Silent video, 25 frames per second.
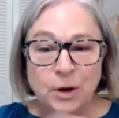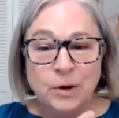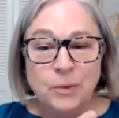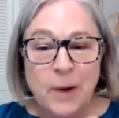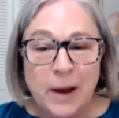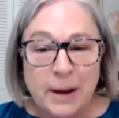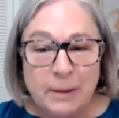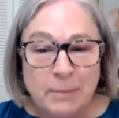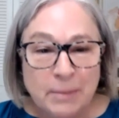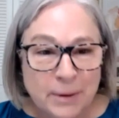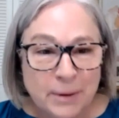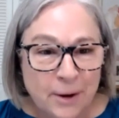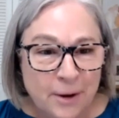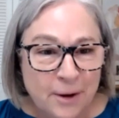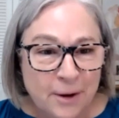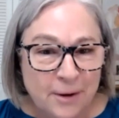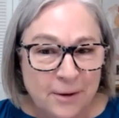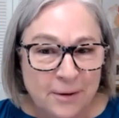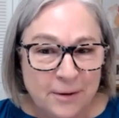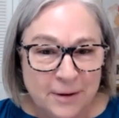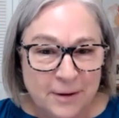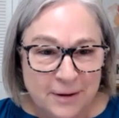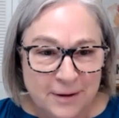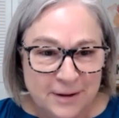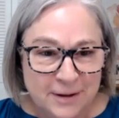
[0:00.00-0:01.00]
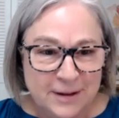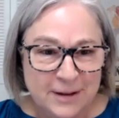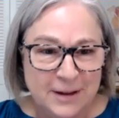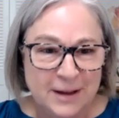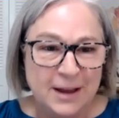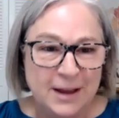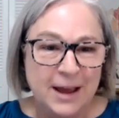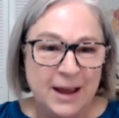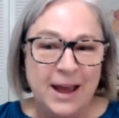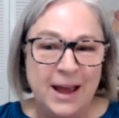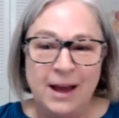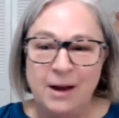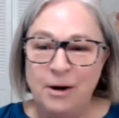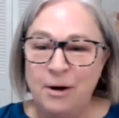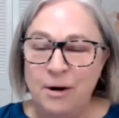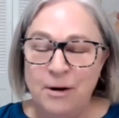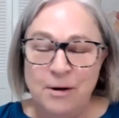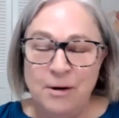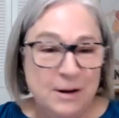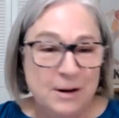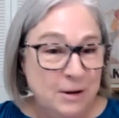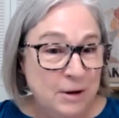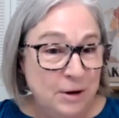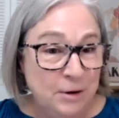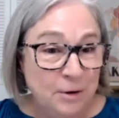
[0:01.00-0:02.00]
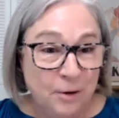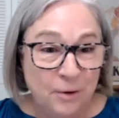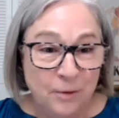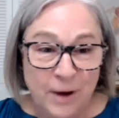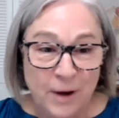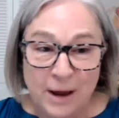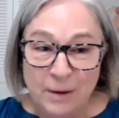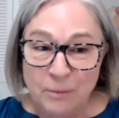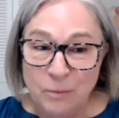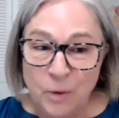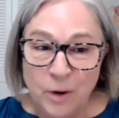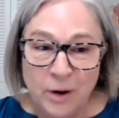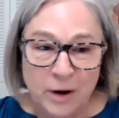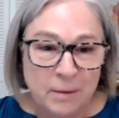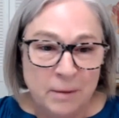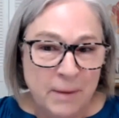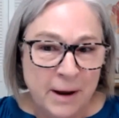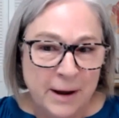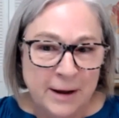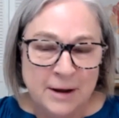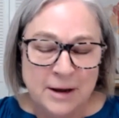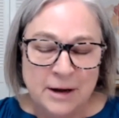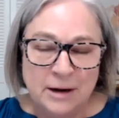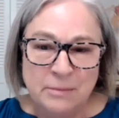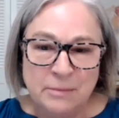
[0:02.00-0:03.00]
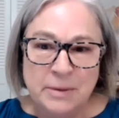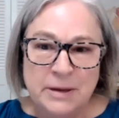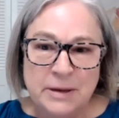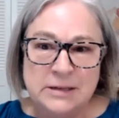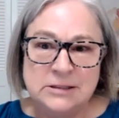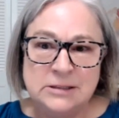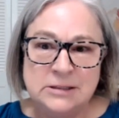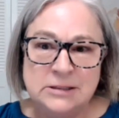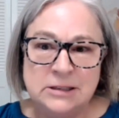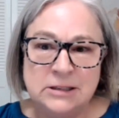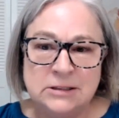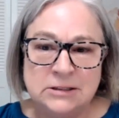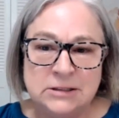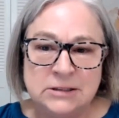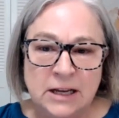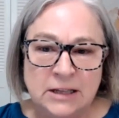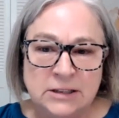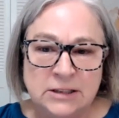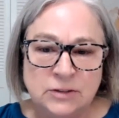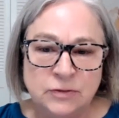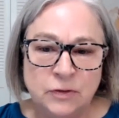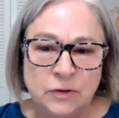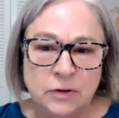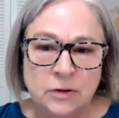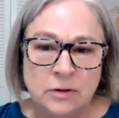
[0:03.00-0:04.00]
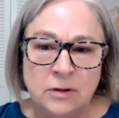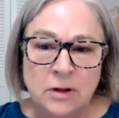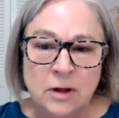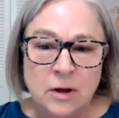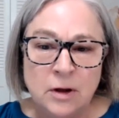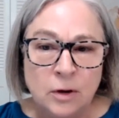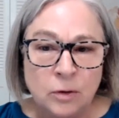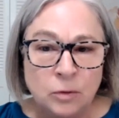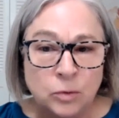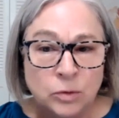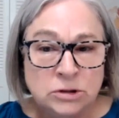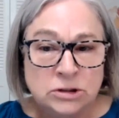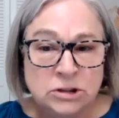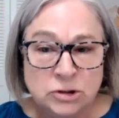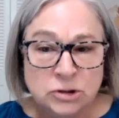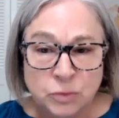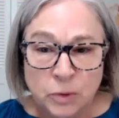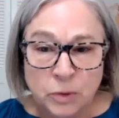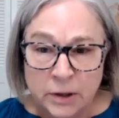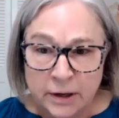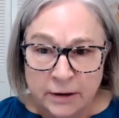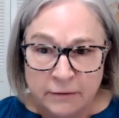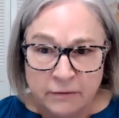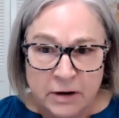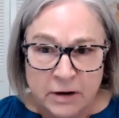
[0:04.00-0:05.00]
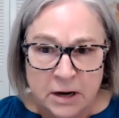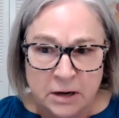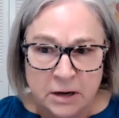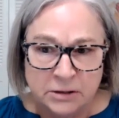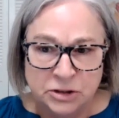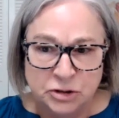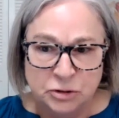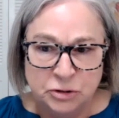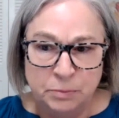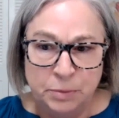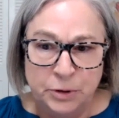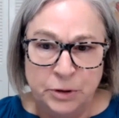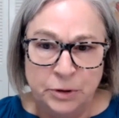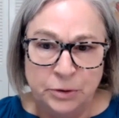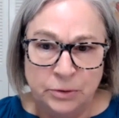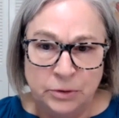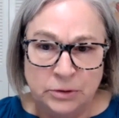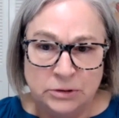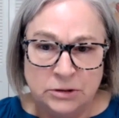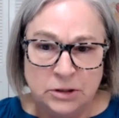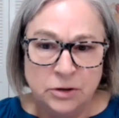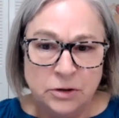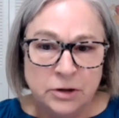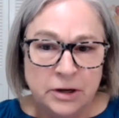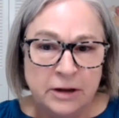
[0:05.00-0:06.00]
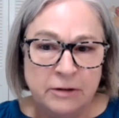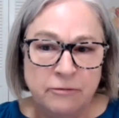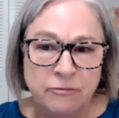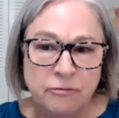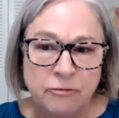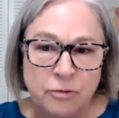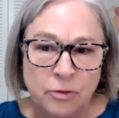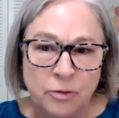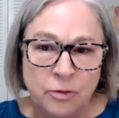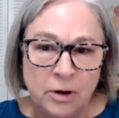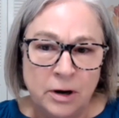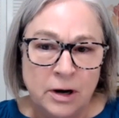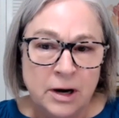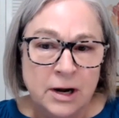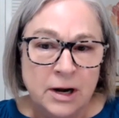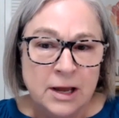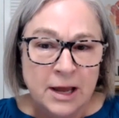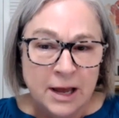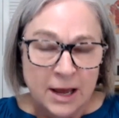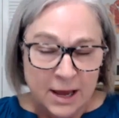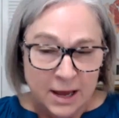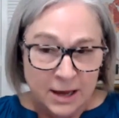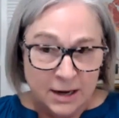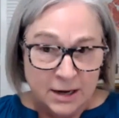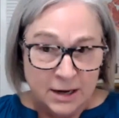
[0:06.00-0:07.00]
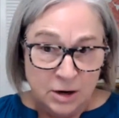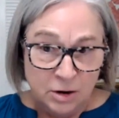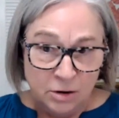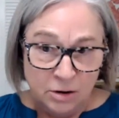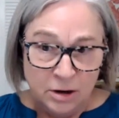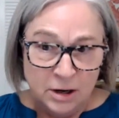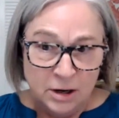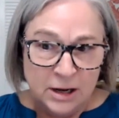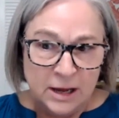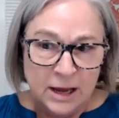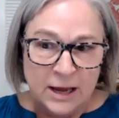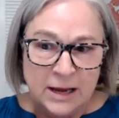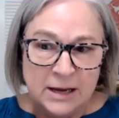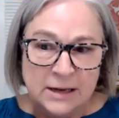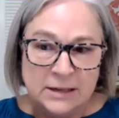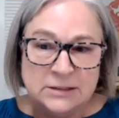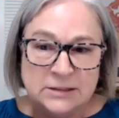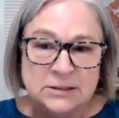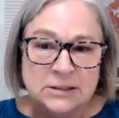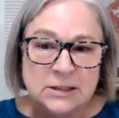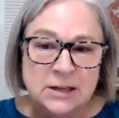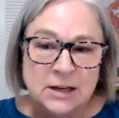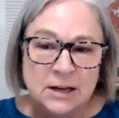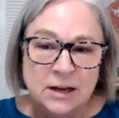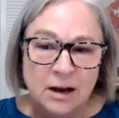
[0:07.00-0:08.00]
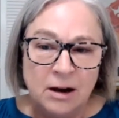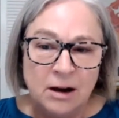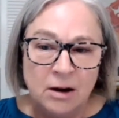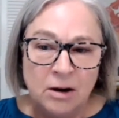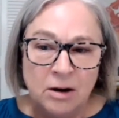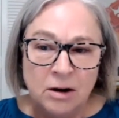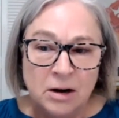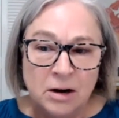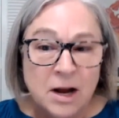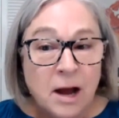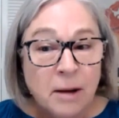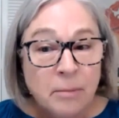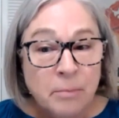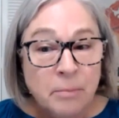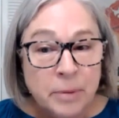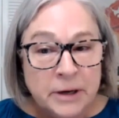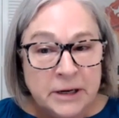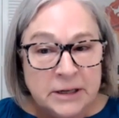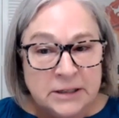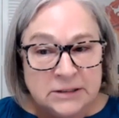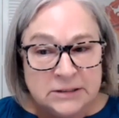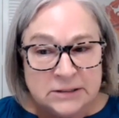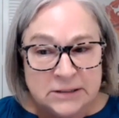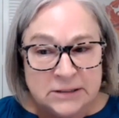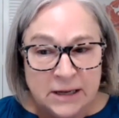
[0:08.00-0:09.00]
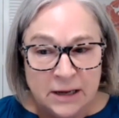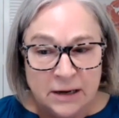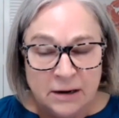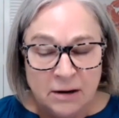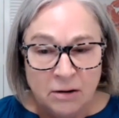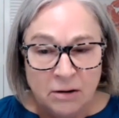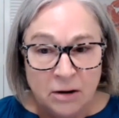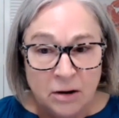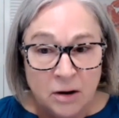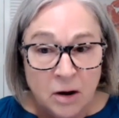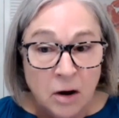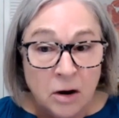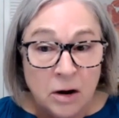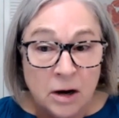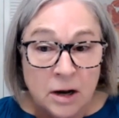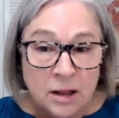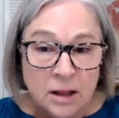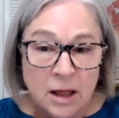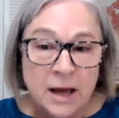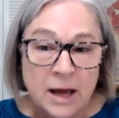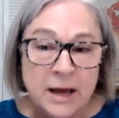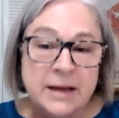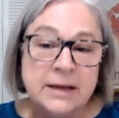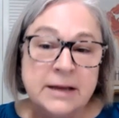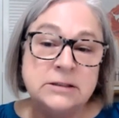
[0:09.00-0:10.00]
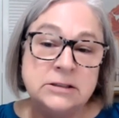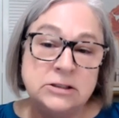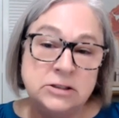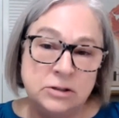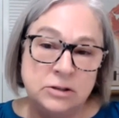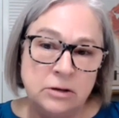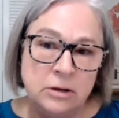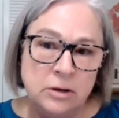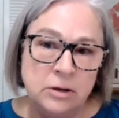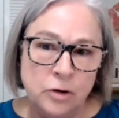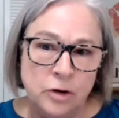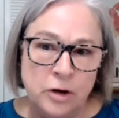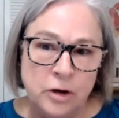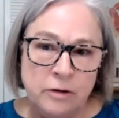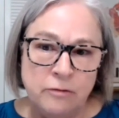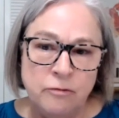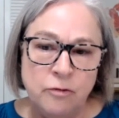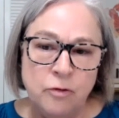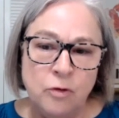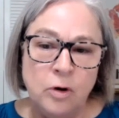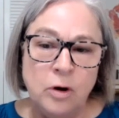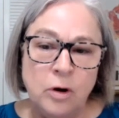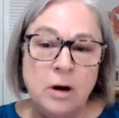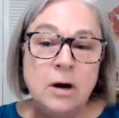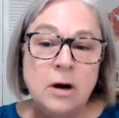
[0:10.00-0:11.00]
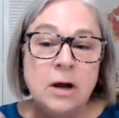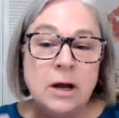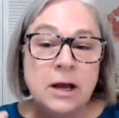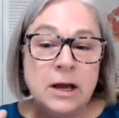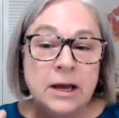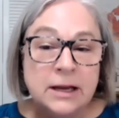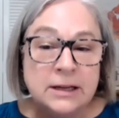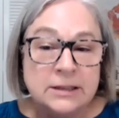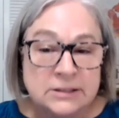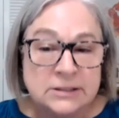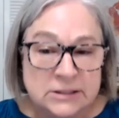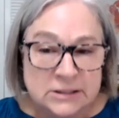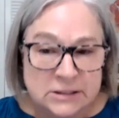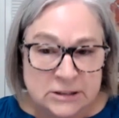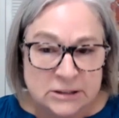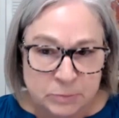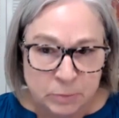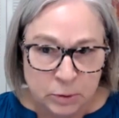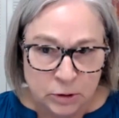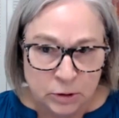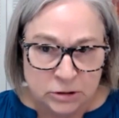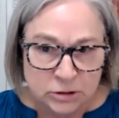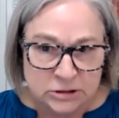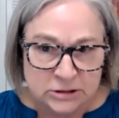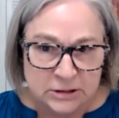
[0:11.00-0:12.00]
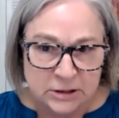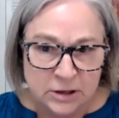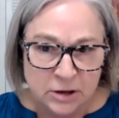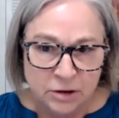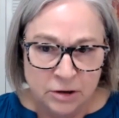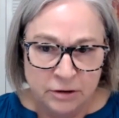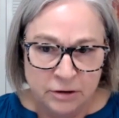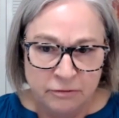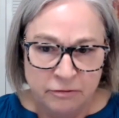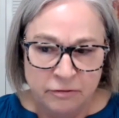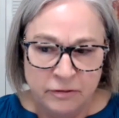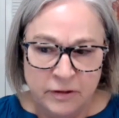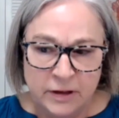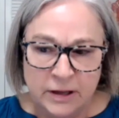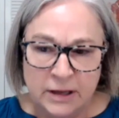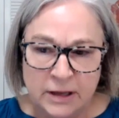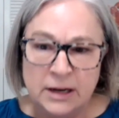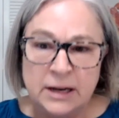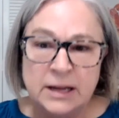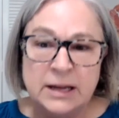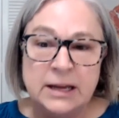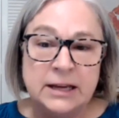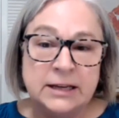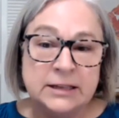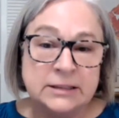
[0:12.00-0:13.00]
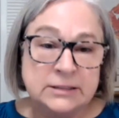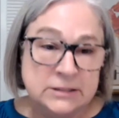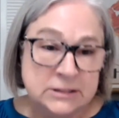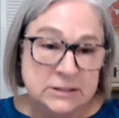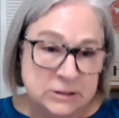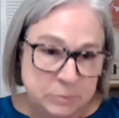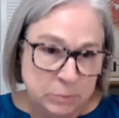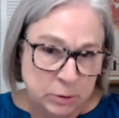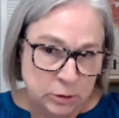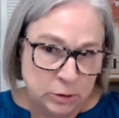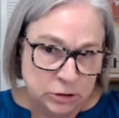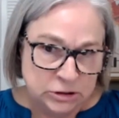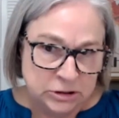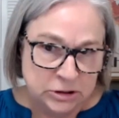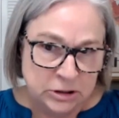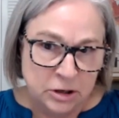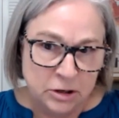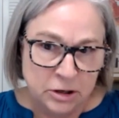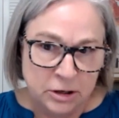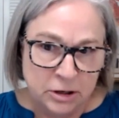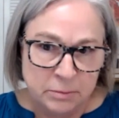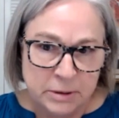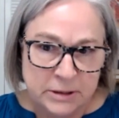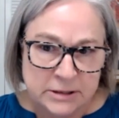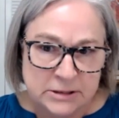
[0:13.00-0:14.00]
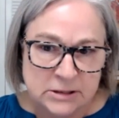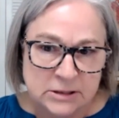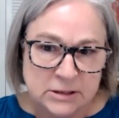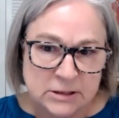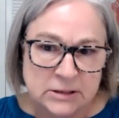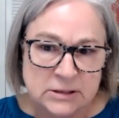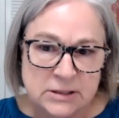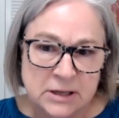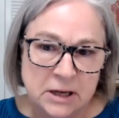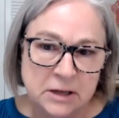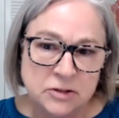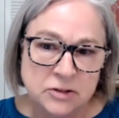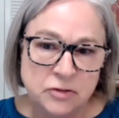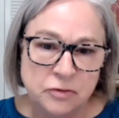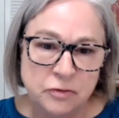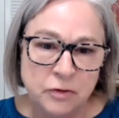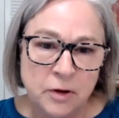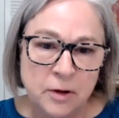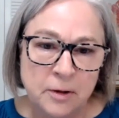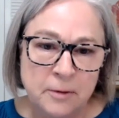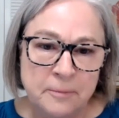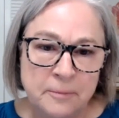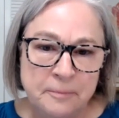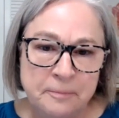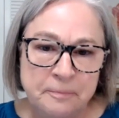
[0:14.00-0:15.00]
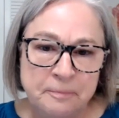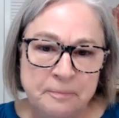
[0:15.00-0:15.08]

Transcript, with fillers: do I belong? You know, and where am I going to be successful, which is what every entrepreneur is looking for. And in our case, our companies that are our clients are looking for. Is this person going to fit? Is this person going to be successful?